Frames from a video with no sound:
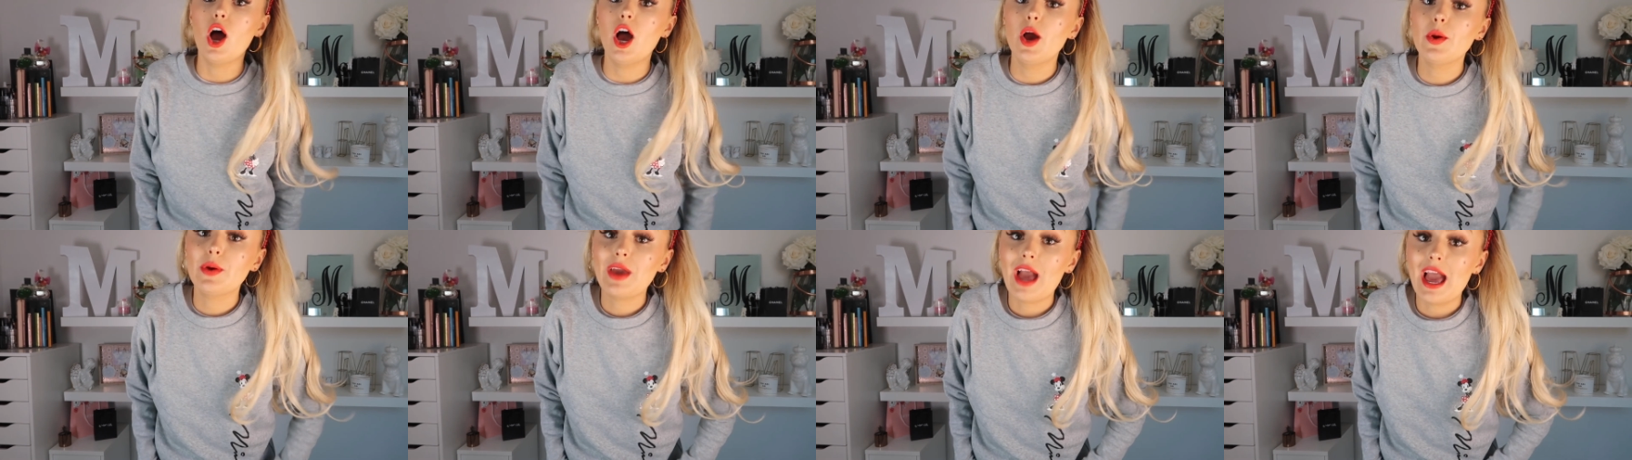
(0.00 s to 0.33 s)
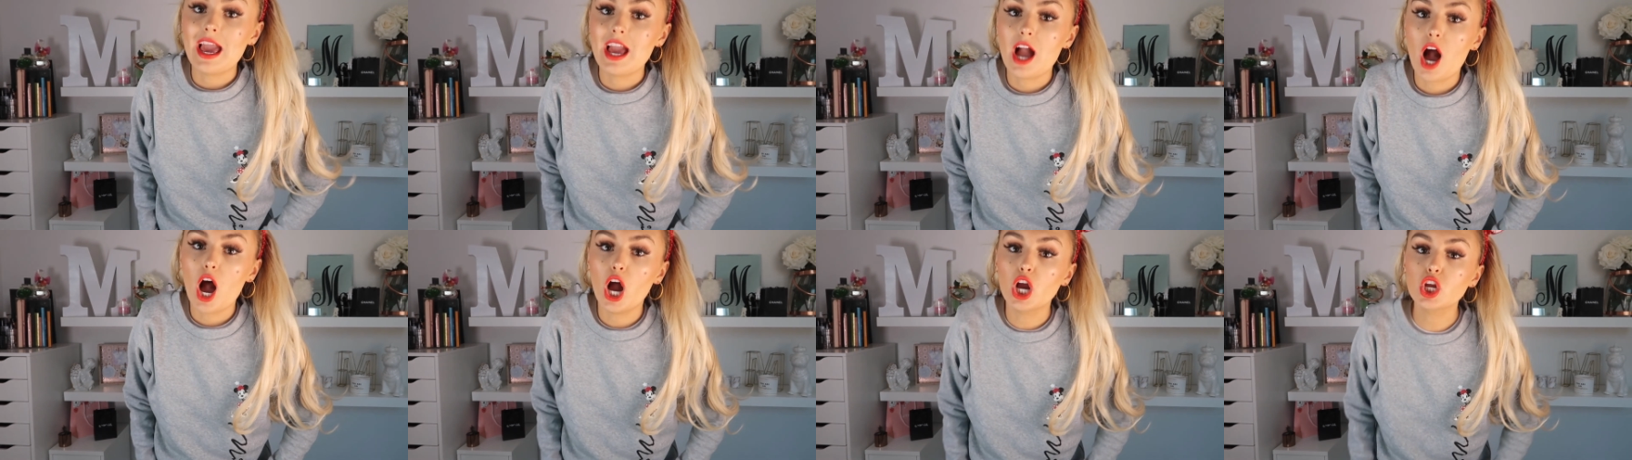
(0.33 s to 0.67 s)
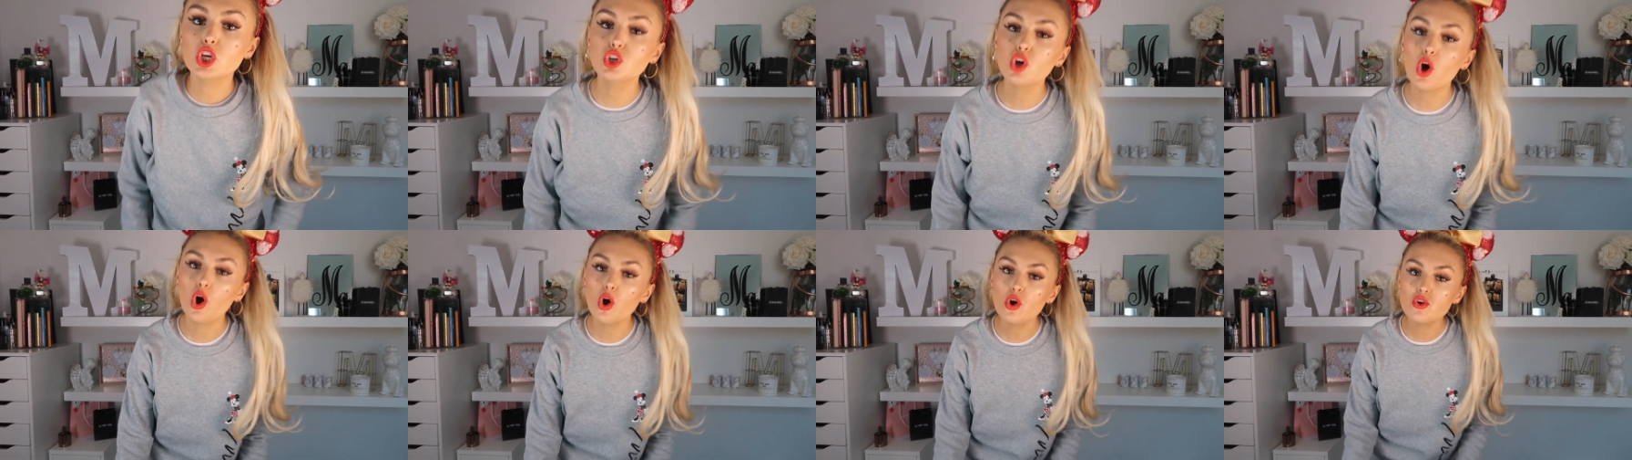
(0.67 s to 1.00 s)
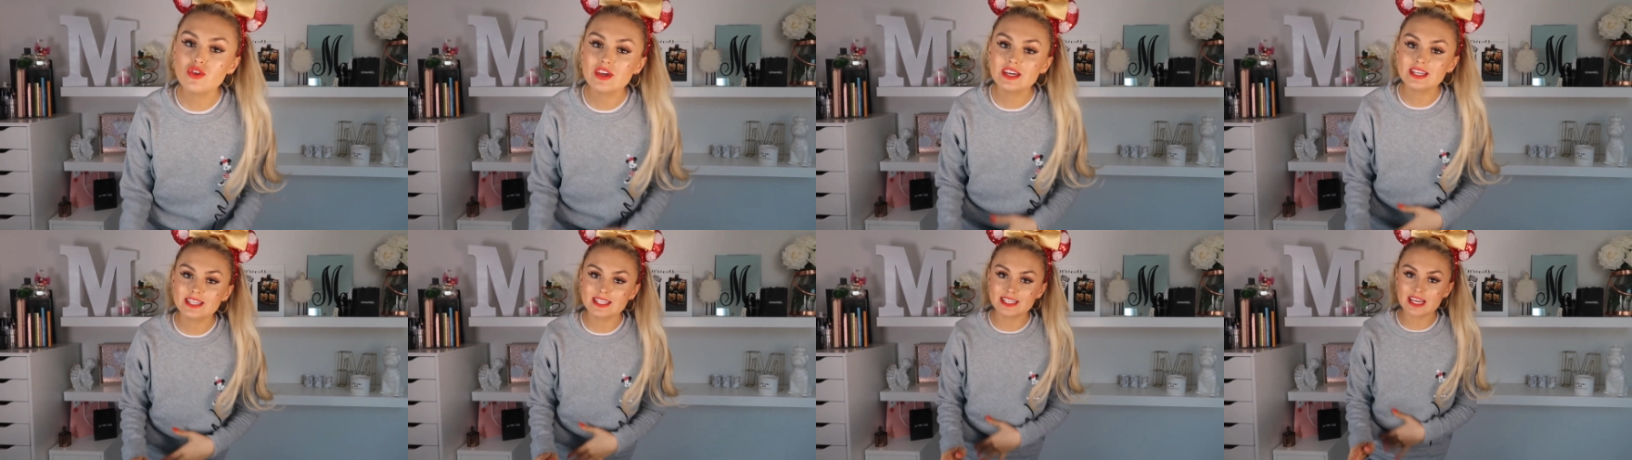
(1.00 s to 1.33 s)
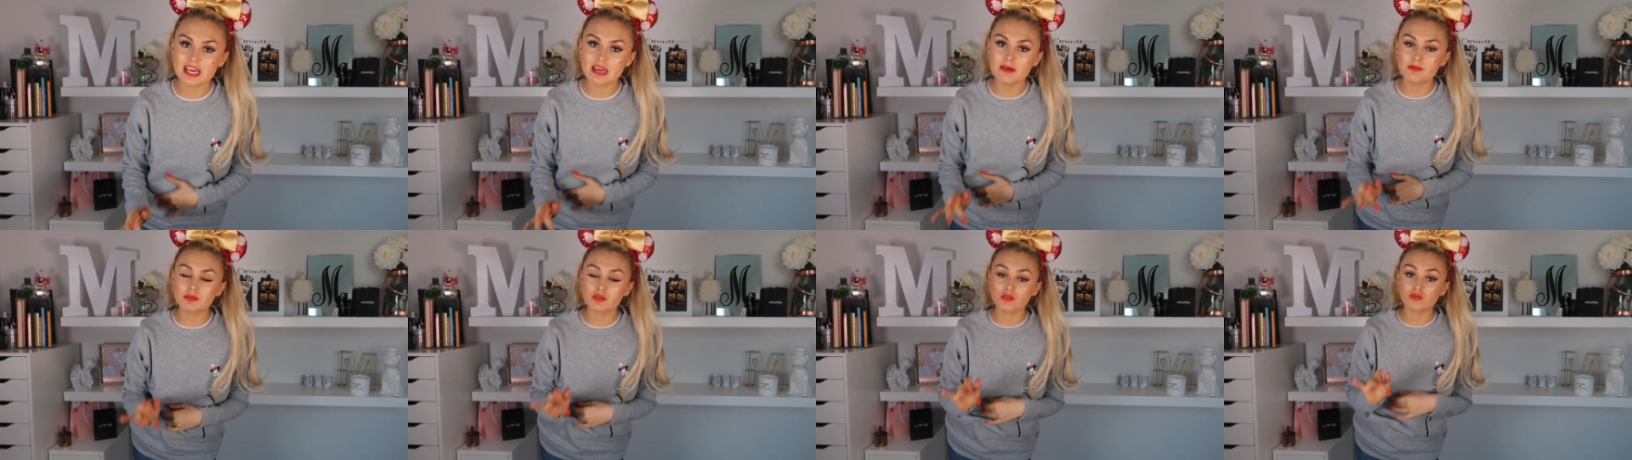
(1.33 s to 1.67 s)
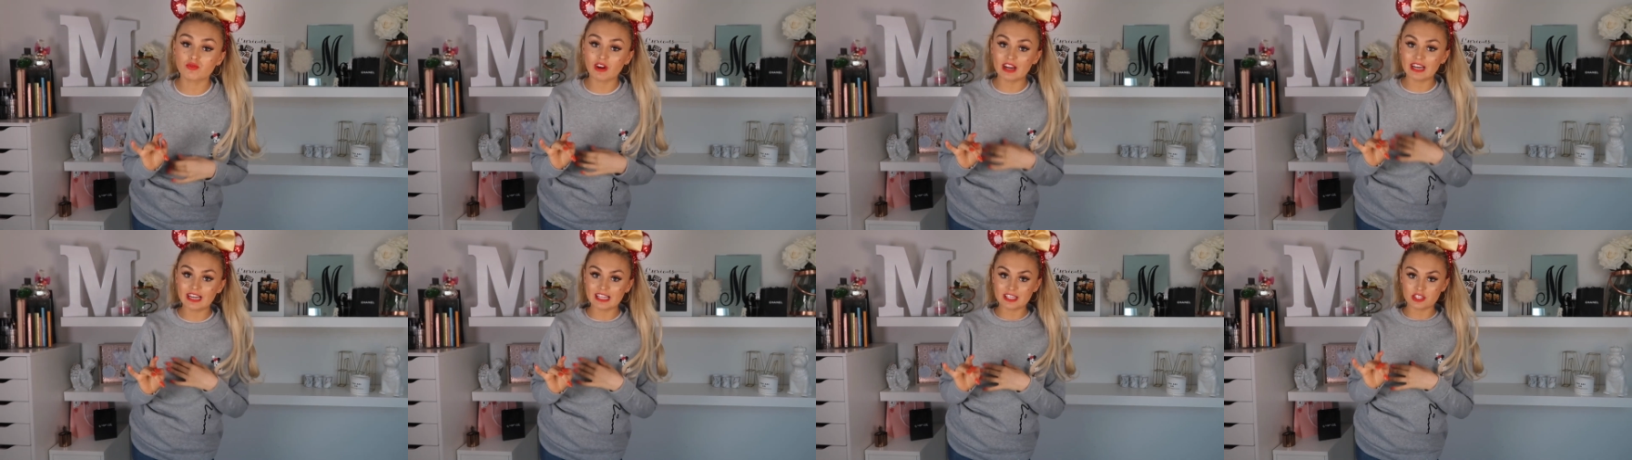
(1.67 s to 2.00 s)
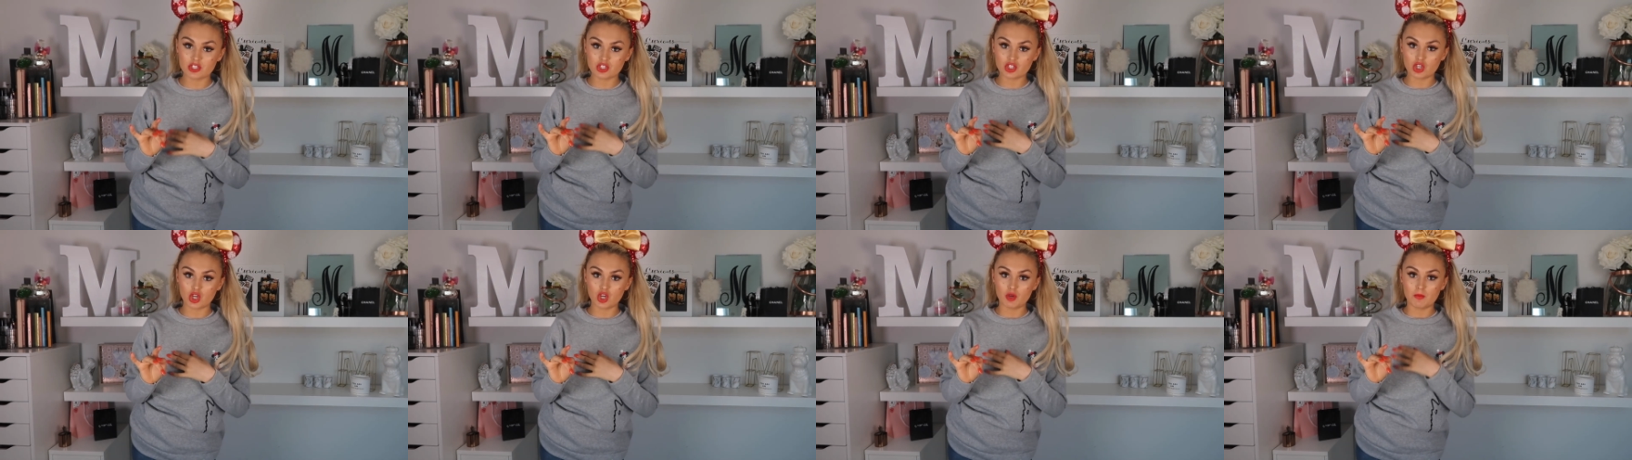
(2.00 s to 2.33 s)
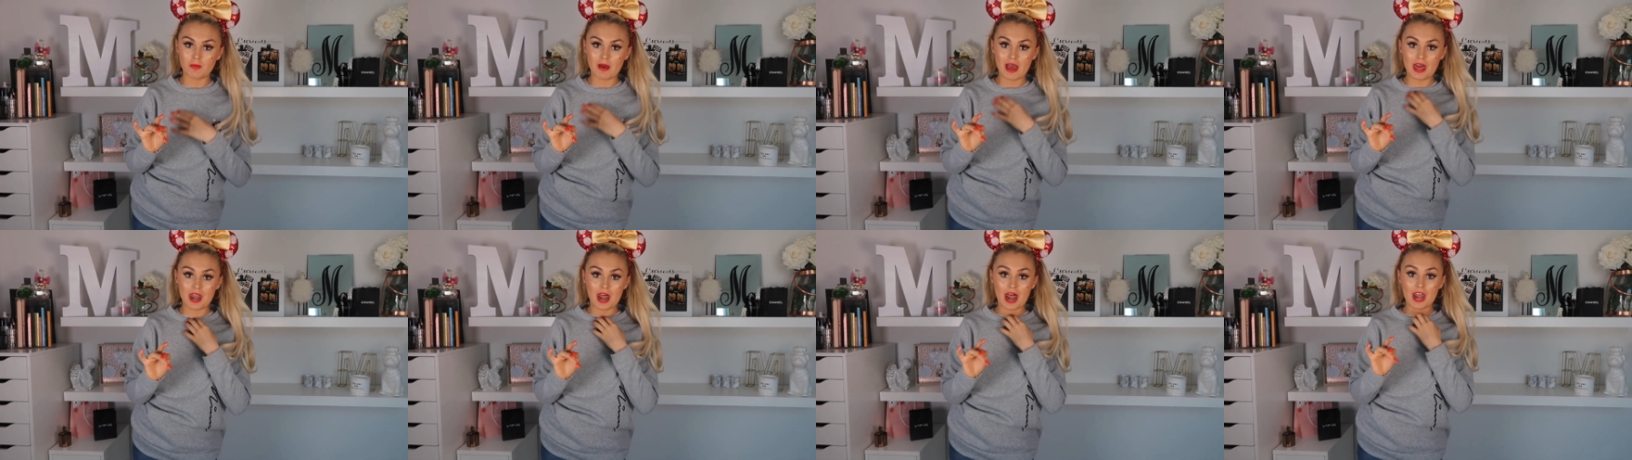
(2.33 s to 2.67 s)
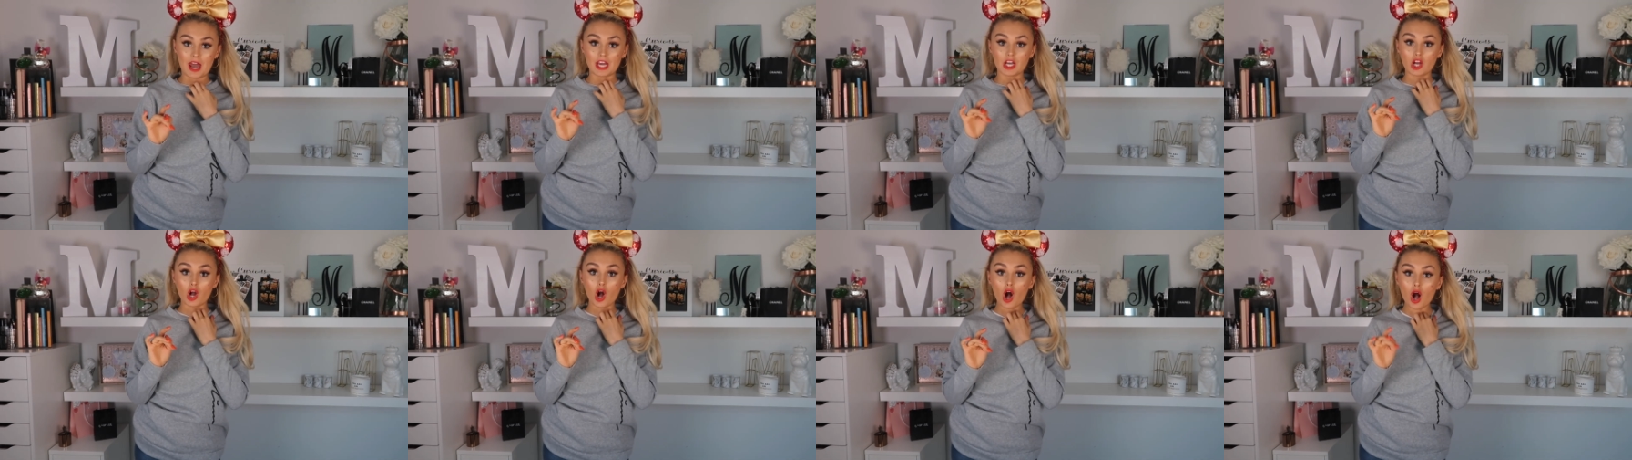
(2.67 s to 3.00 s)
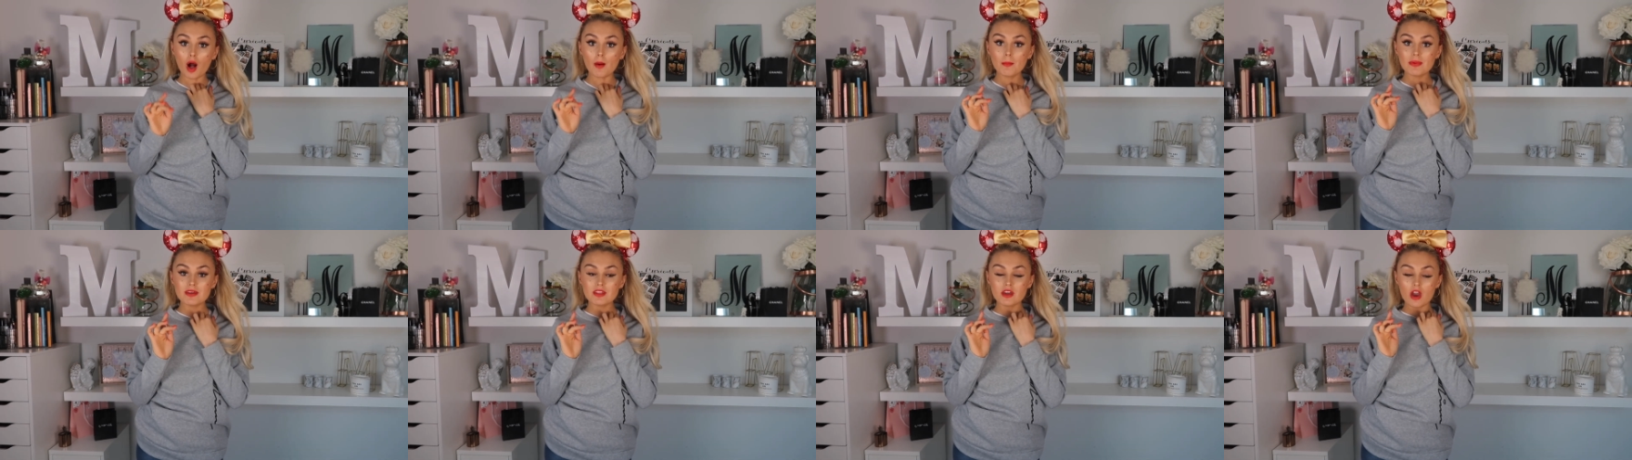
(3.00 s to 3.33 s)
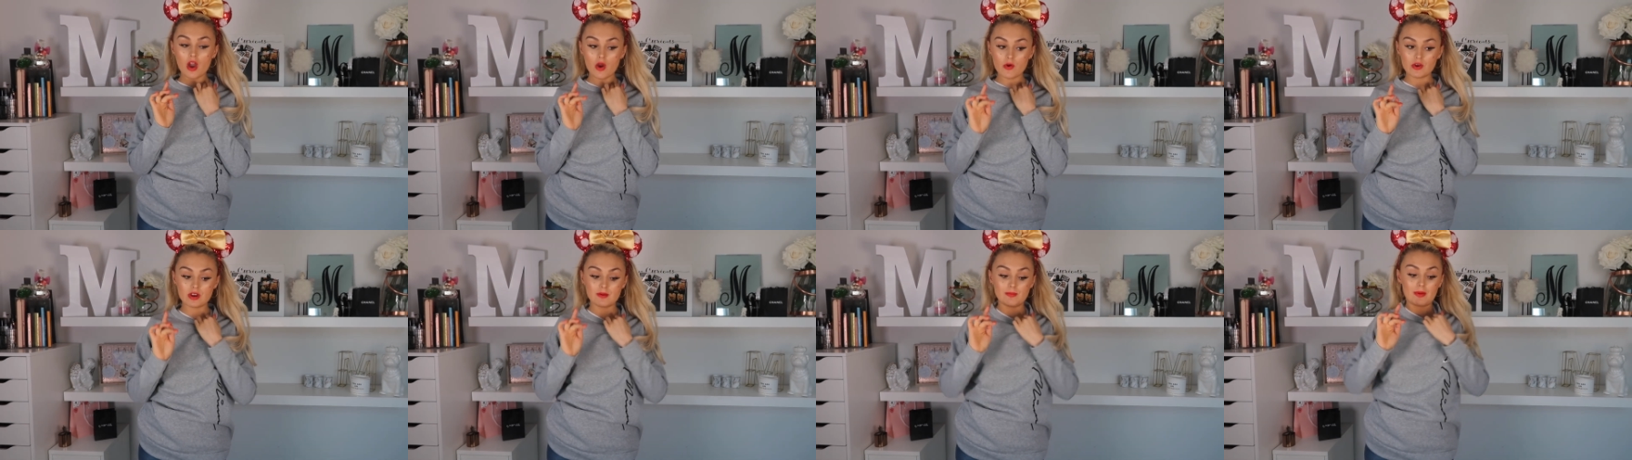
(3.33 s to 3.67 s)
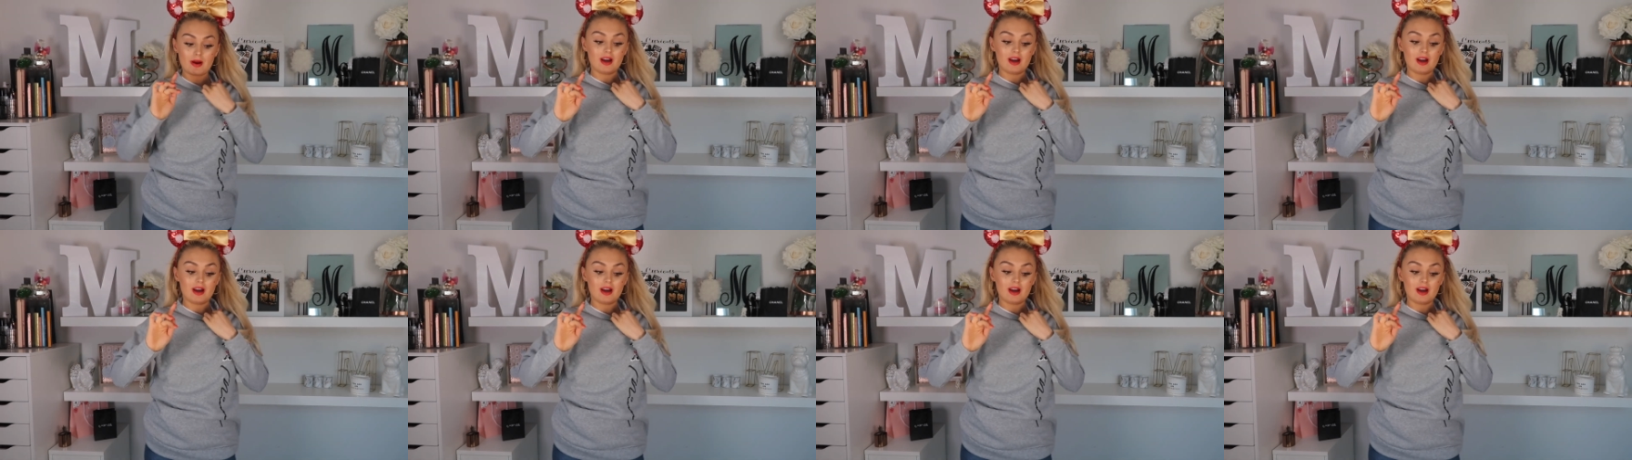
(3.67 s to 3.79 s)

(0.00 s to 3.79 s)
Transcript: Okay, I know this seems really stupid and I can't be the only